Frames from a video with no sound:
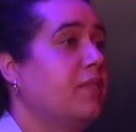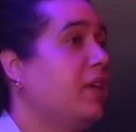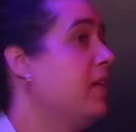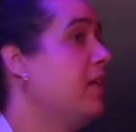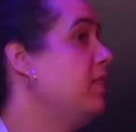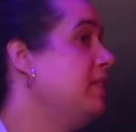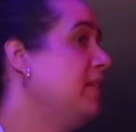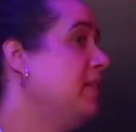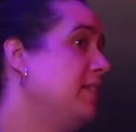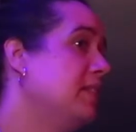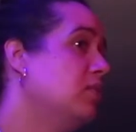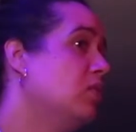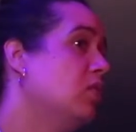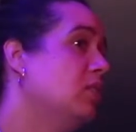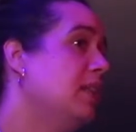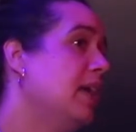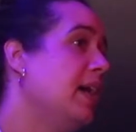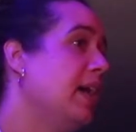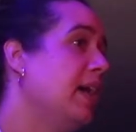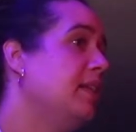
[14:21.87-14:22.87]
Everything that's
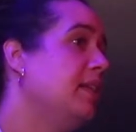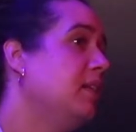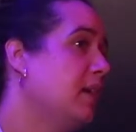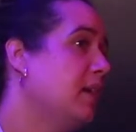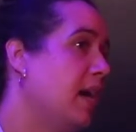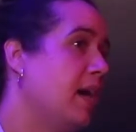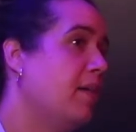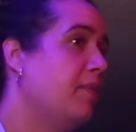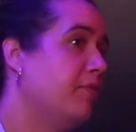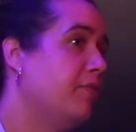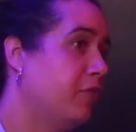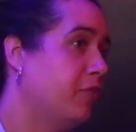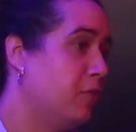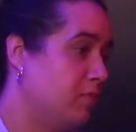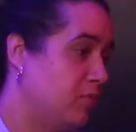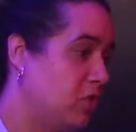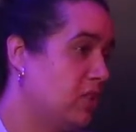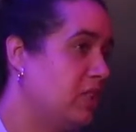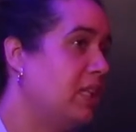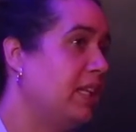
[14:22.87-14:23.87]
online from
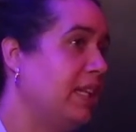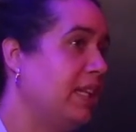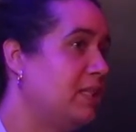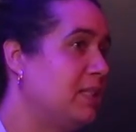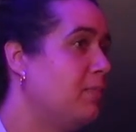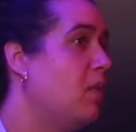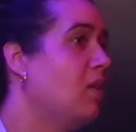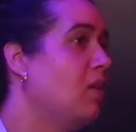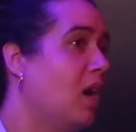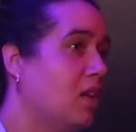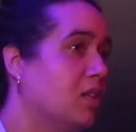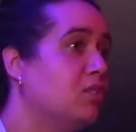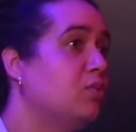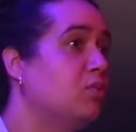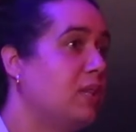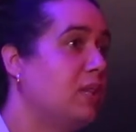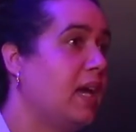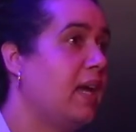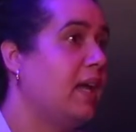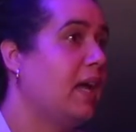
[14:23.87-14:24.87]
Just Today Smoke, I'll do
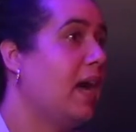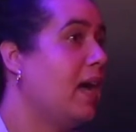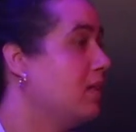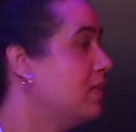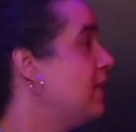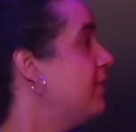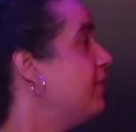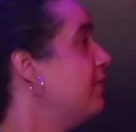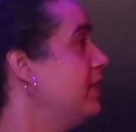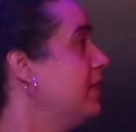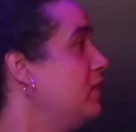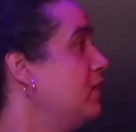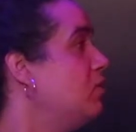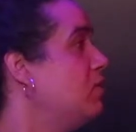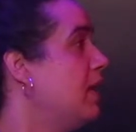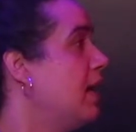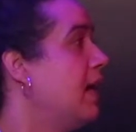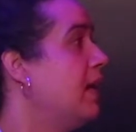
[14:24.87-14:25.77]
that. I'll definitely do that.